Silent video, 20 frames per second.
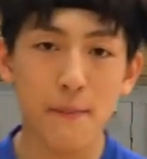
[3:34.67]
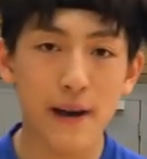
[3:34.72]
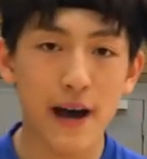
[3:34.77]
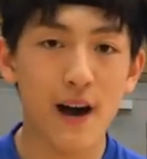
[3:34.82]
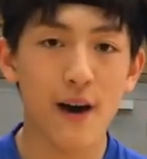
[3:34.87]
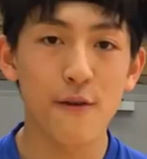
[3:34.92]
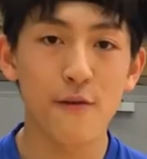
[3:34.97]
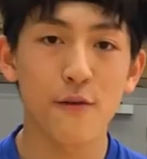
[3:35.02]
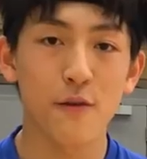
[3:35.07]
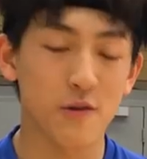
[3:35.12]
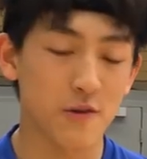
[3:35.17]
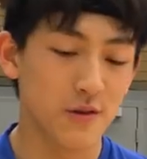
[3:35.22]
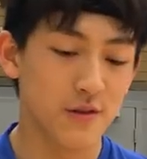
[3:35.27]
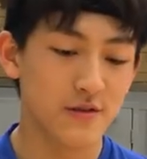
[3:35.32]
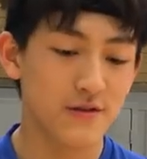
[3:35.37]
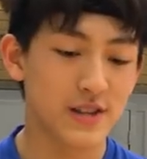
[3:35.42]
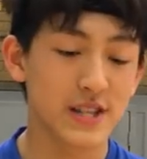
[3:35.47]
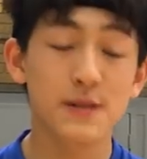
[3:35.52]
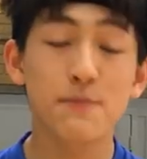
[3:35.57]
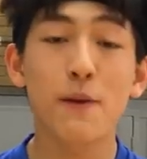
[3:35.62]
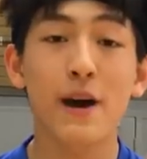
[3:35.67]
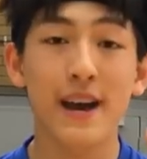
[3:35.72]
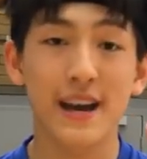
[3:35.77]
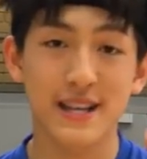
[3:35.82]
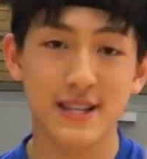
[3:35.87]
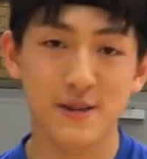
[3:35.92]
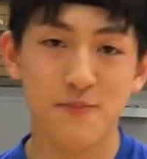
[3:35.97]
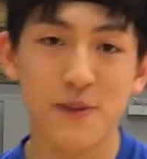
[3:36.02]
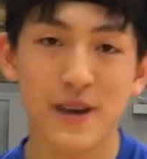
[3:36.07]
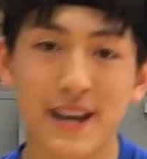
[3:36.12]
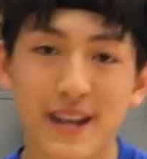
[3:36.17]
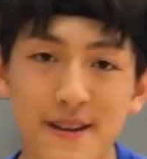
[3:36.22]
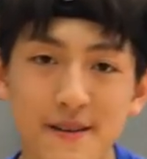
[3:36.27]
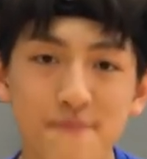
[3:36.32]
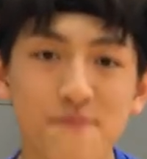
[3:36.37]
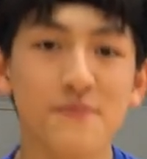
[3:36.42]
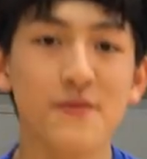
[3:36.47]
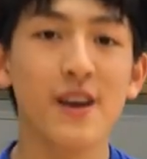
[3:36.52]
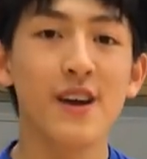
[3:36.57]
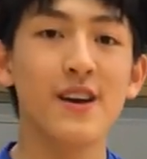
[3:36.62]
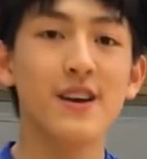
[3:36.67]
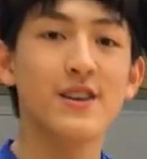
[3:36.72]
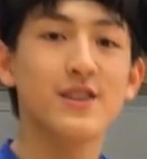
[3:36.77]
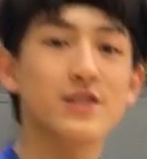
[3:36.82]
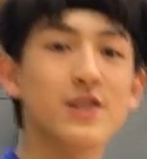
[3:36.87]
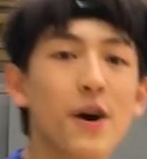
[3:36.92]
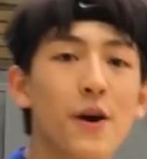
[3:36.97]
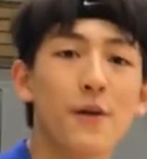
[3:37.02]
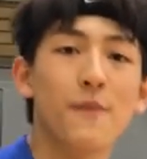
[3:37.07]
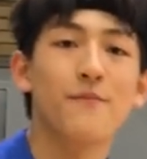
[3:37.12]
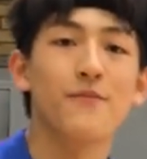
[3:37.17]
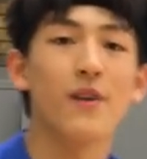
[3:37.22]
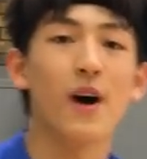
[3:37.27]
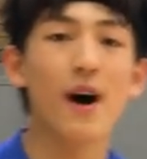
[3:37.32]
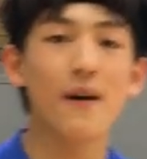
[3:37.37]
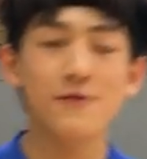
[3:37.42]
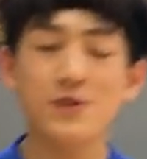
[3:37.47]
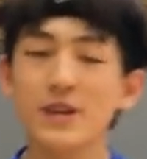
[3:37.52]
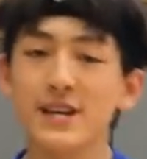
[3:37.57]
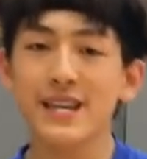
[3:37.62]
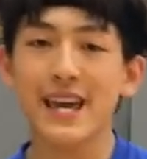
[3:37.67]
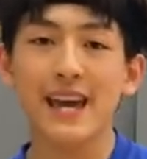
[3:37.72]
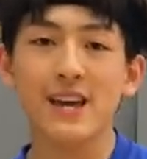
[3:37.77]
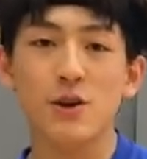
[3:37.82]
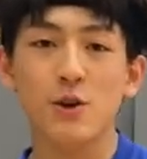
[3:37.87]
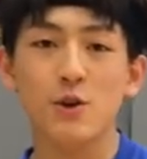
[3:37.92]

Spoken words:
powerful despite its speed. So after you get